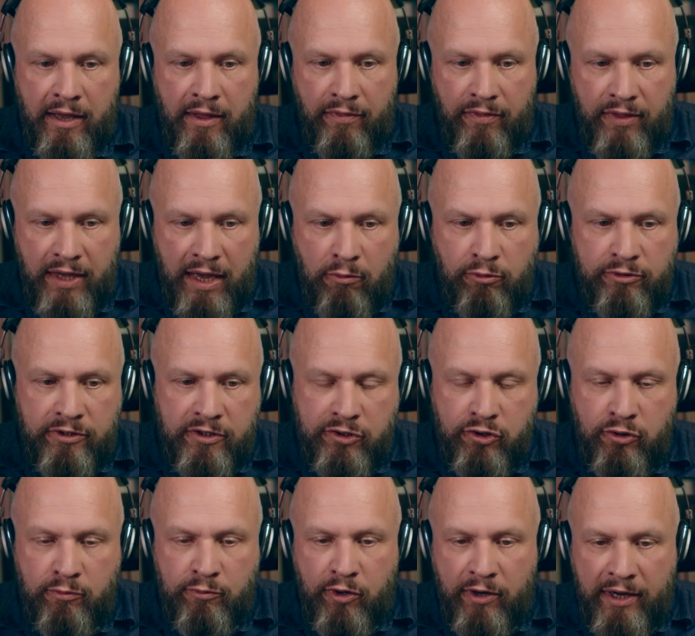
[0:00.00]
they would
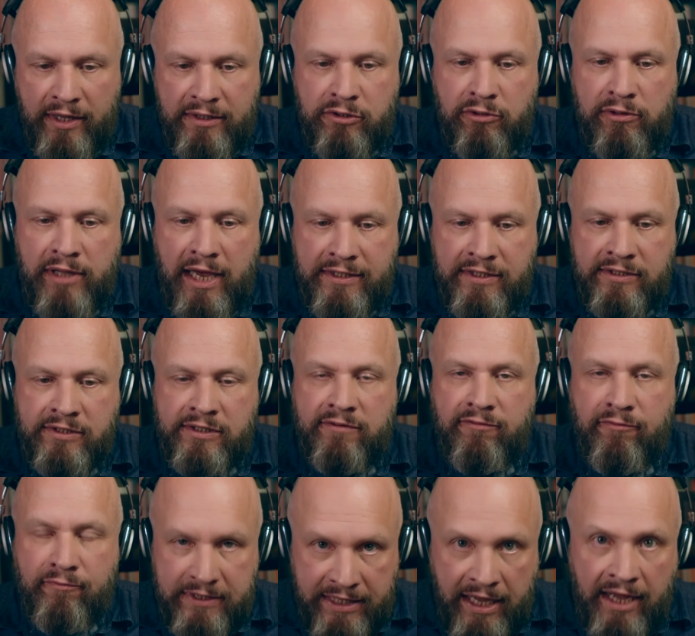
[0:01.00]
assume you had to license
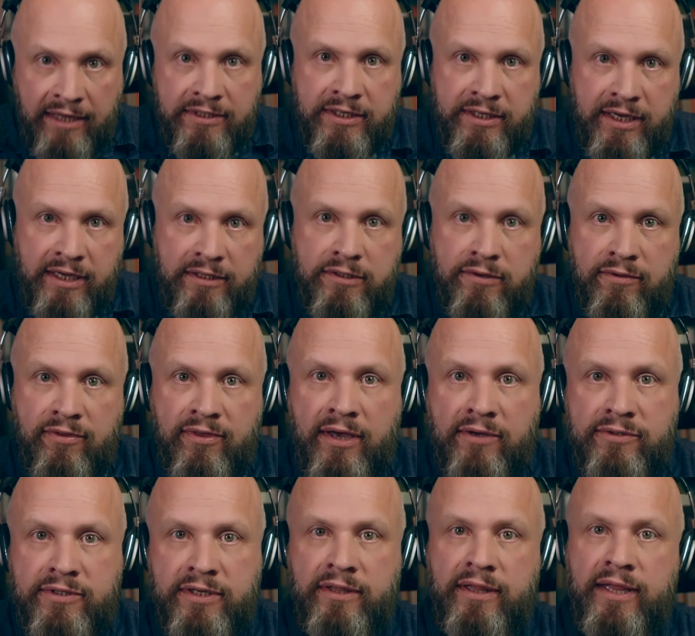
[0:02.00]
it starting in
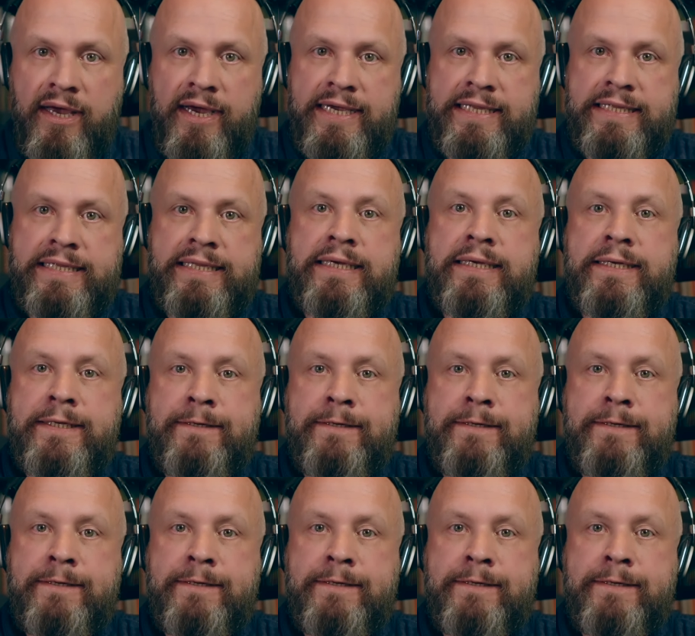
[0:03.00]
2009.